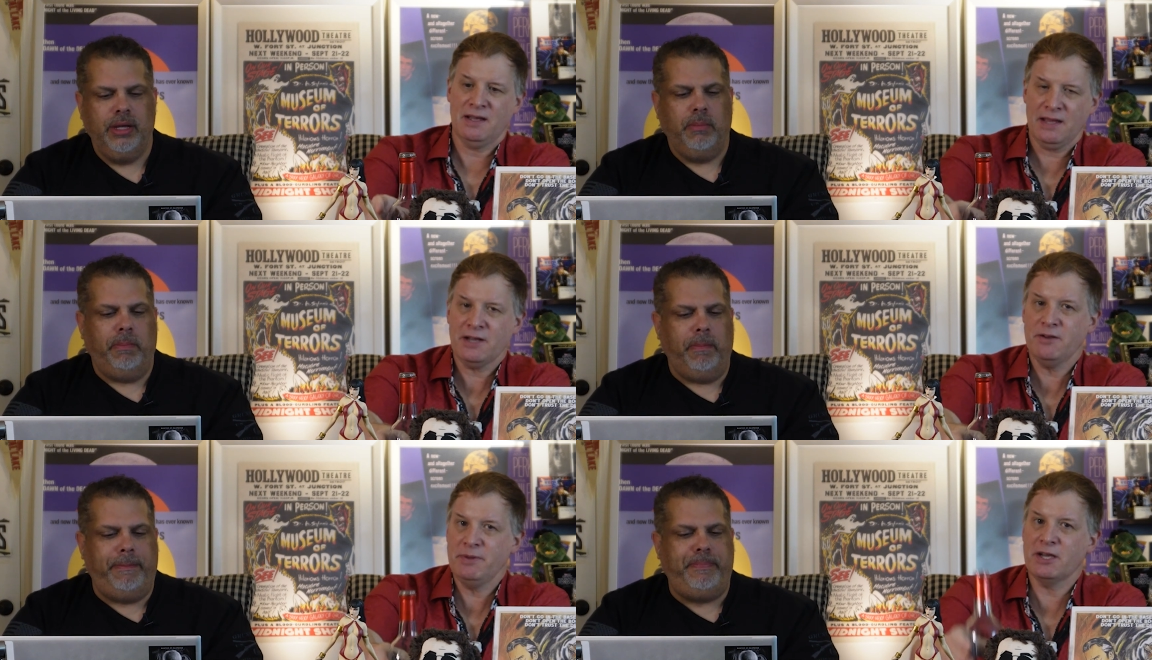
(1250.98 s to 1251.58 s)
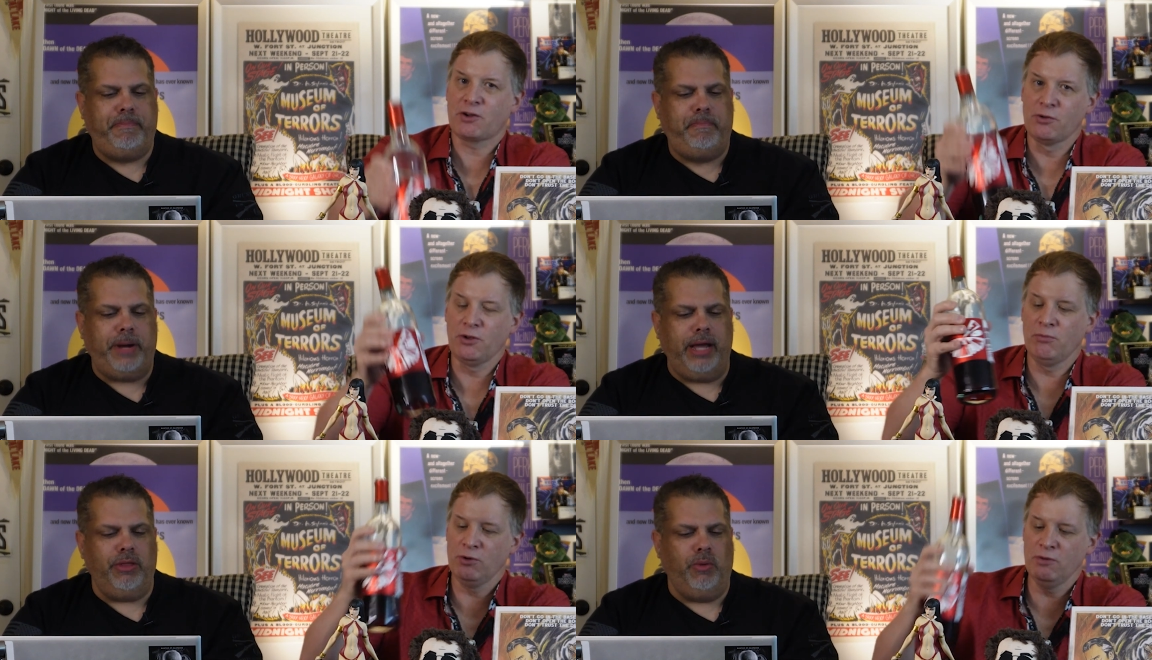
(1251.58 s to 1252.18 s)
Speaker 1: that could be a cool.
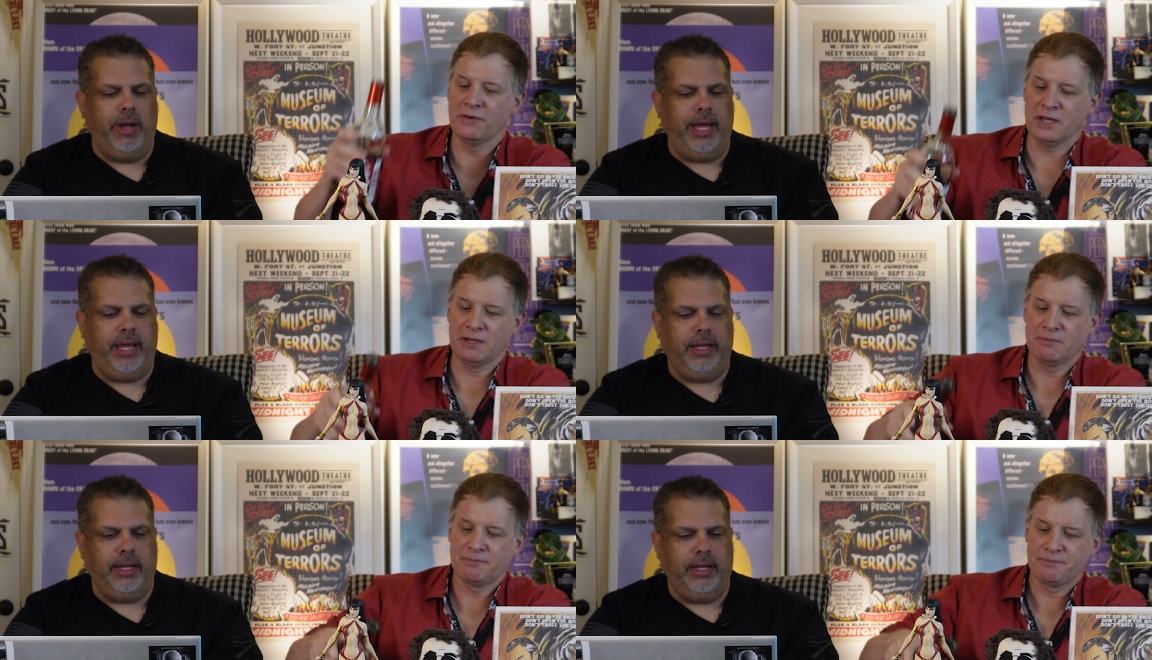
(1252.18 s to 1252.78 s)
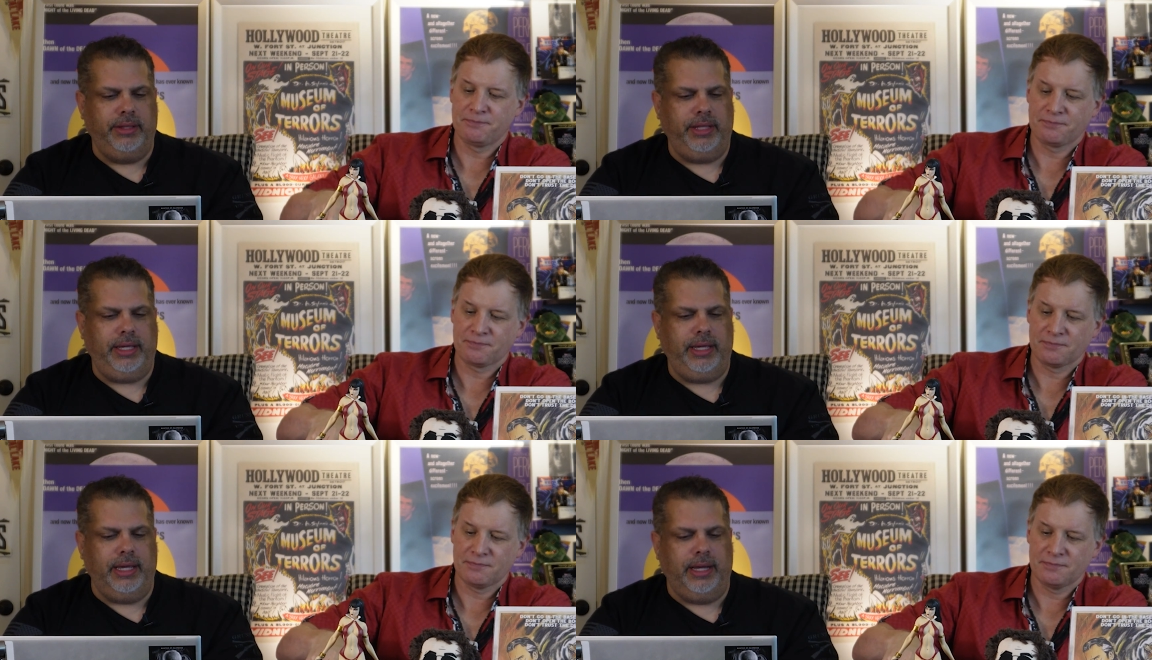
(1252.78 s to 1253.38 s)
By movie. the way,
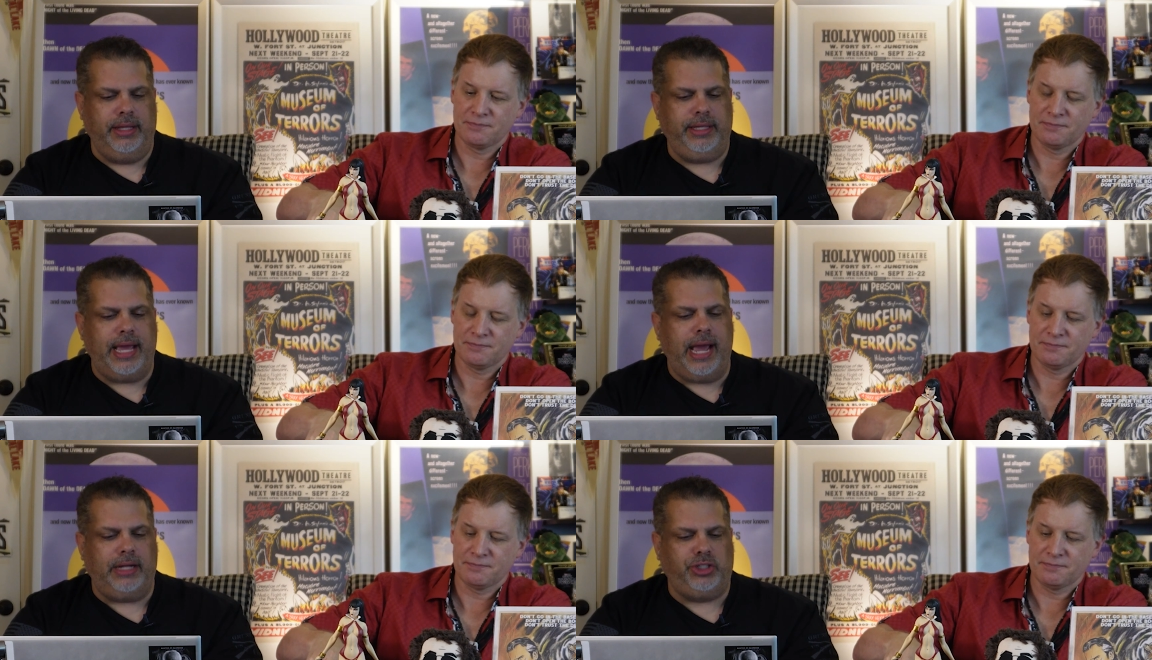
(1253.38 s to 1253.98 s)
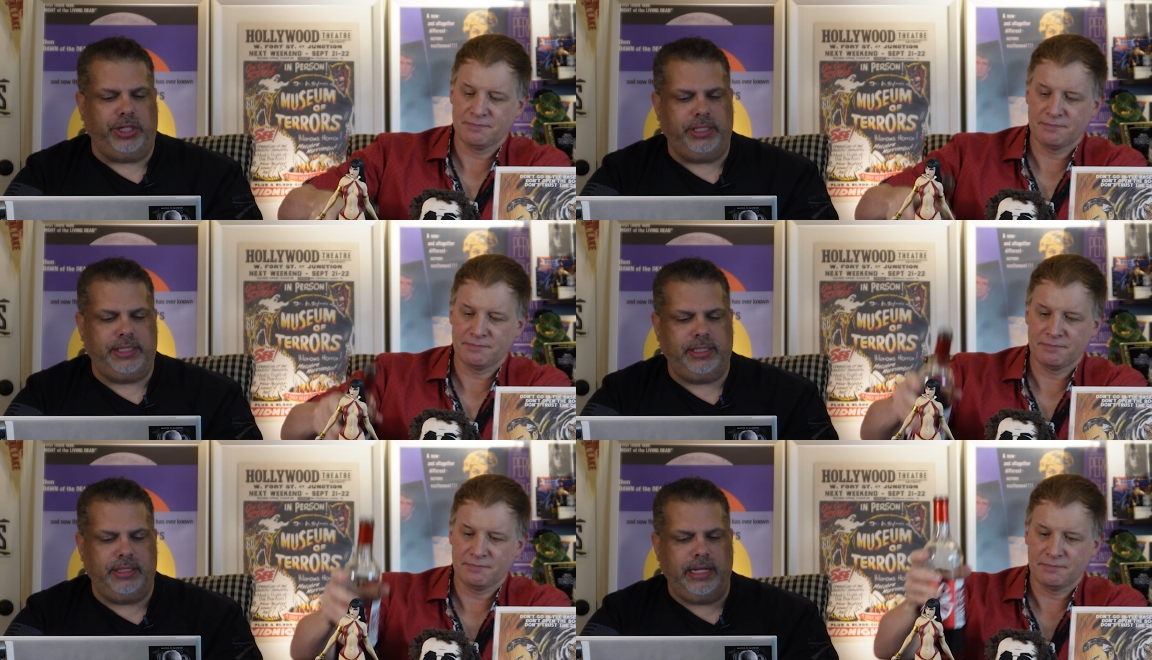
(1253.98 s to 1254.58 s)
Speaker 2: the uh, the
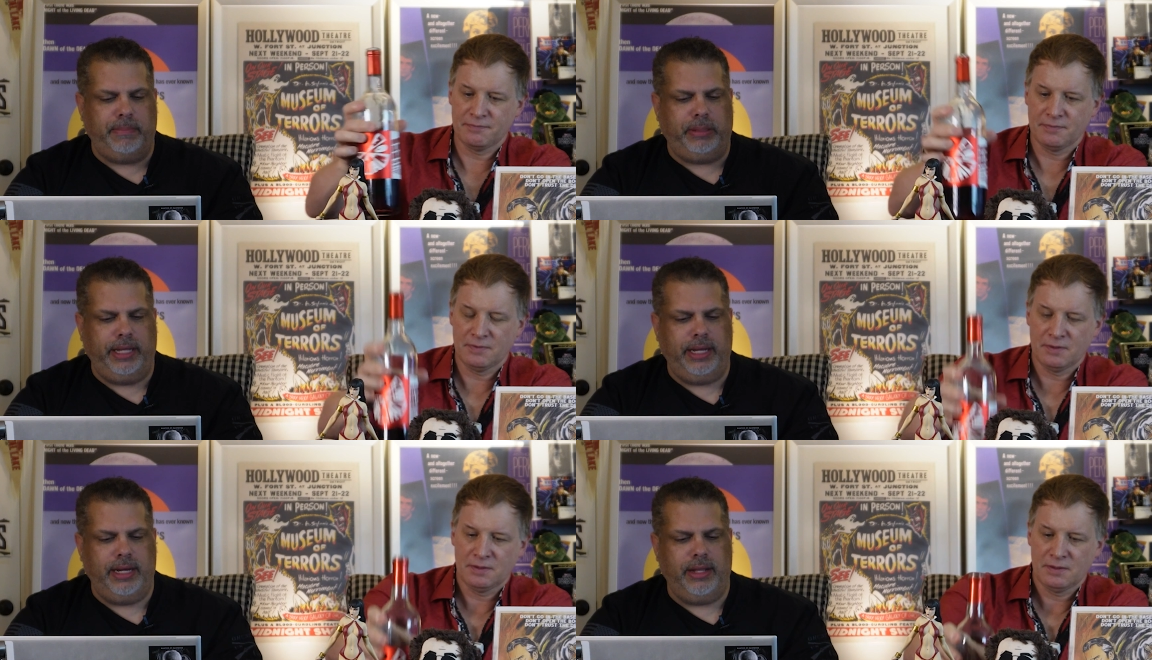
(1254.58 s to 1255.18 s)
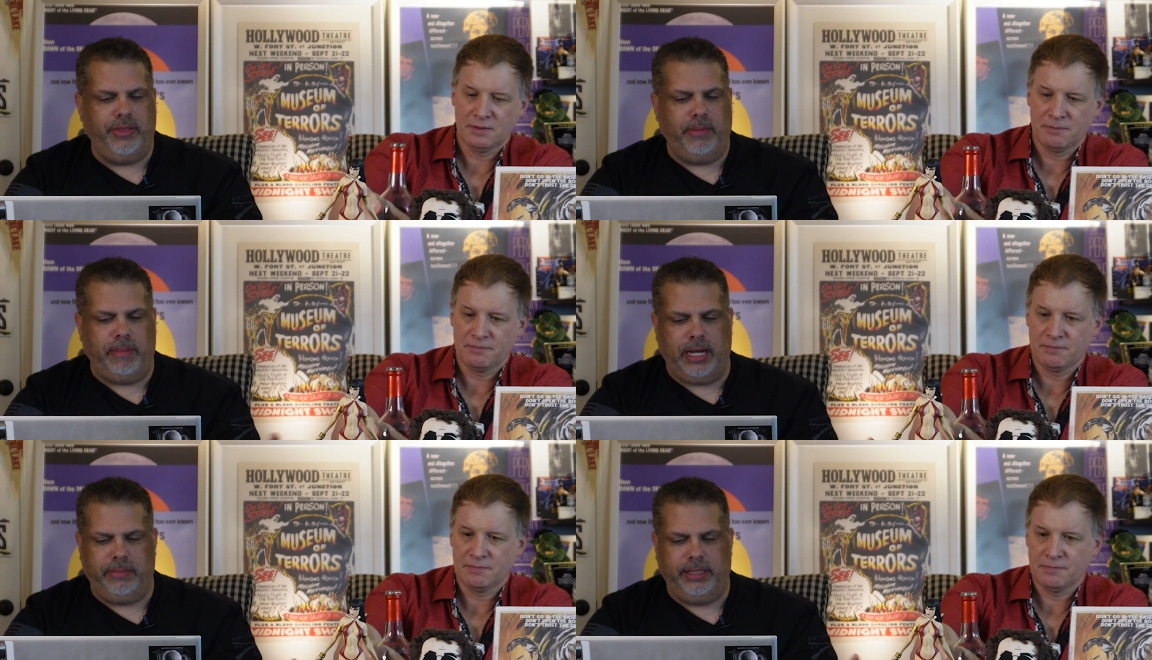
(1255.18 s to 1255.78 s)
actress that played the
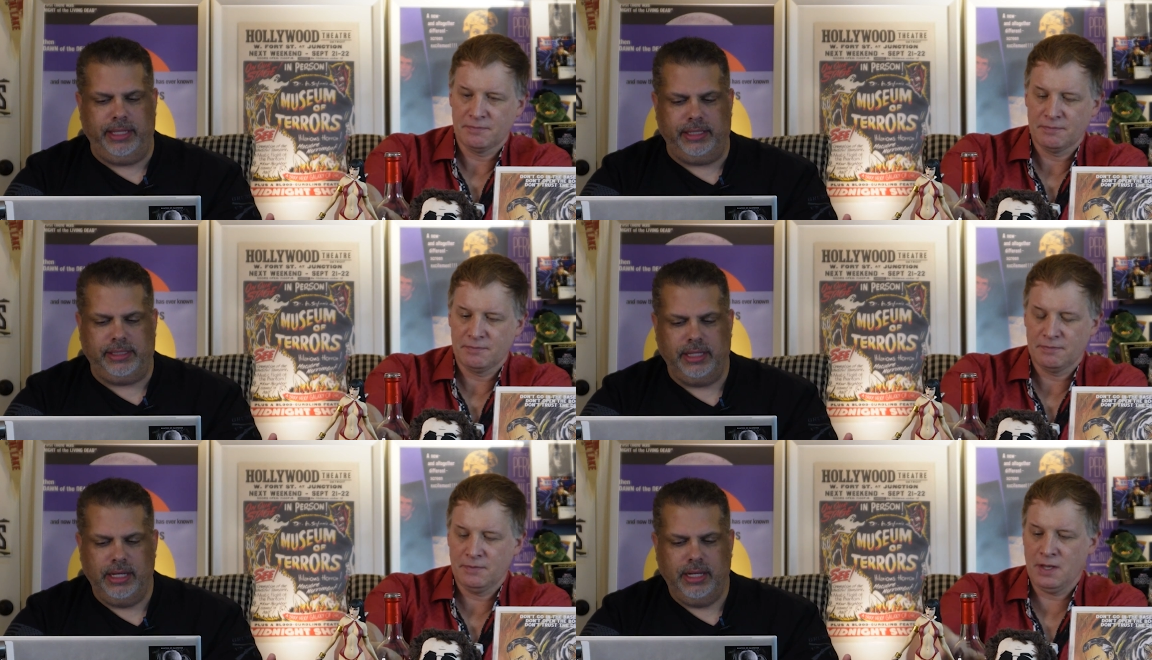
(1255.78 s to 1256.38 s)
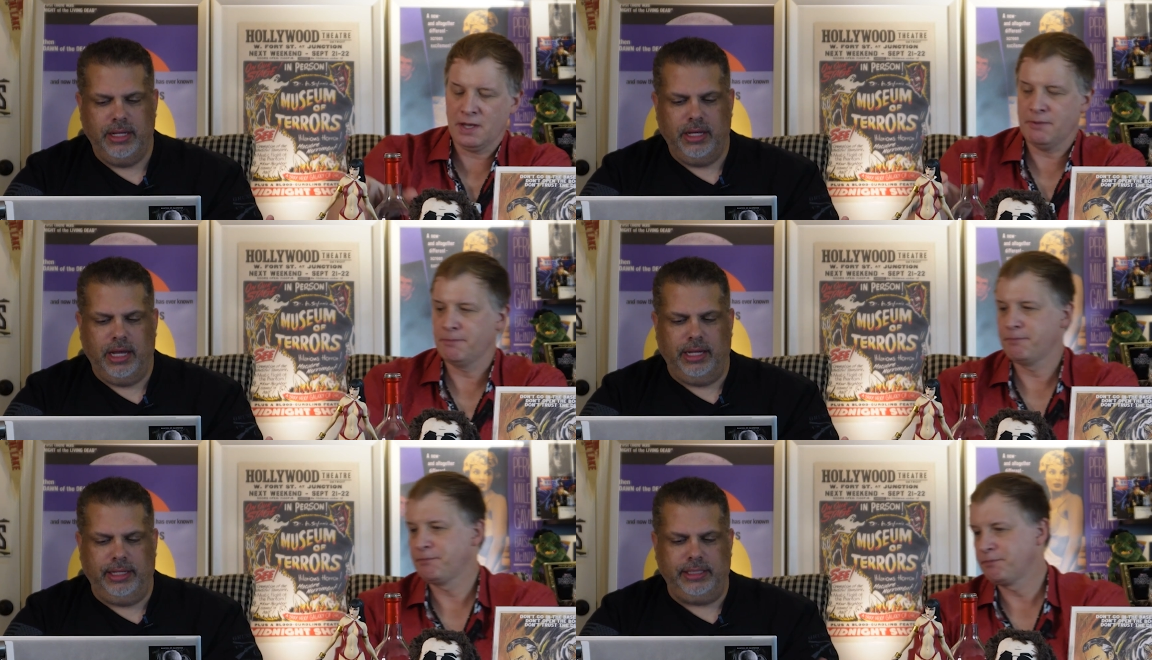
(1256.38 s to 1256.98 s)
mom in this, yeah,
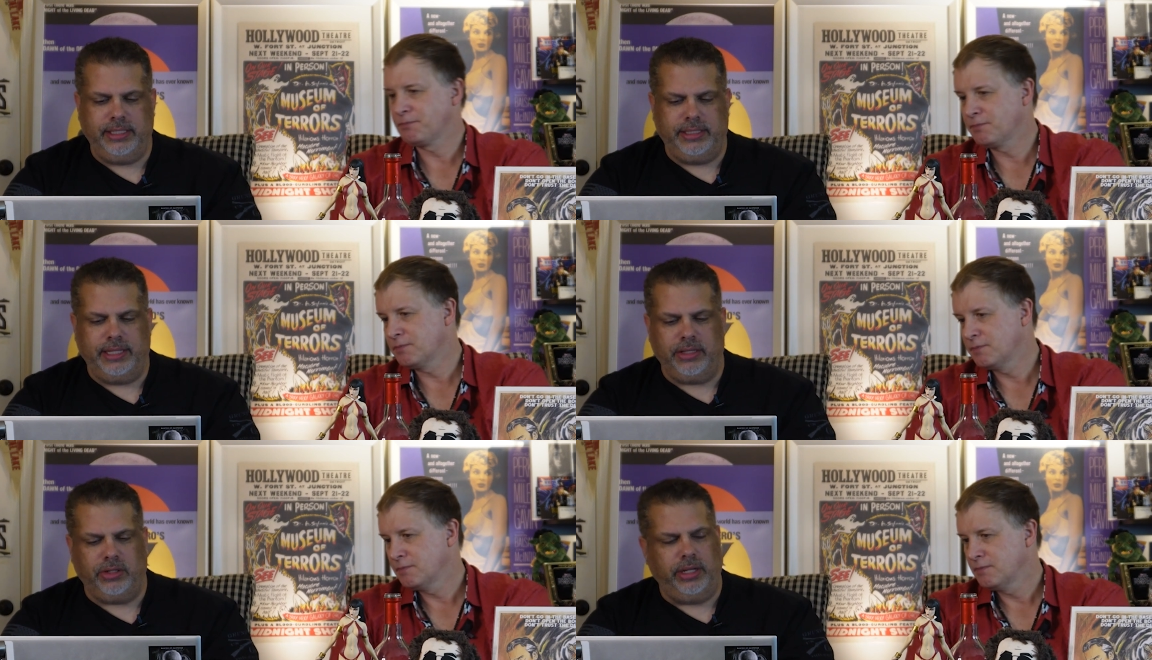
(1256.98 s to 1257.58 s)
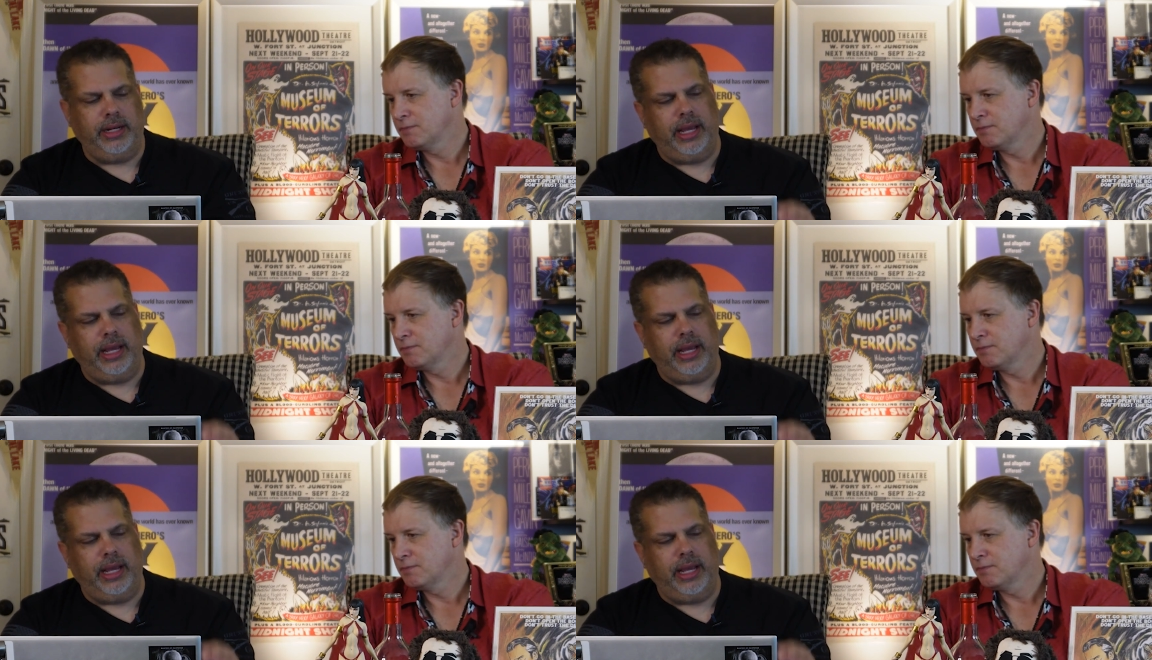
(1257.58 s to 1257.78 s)
Alyssa Sutherland.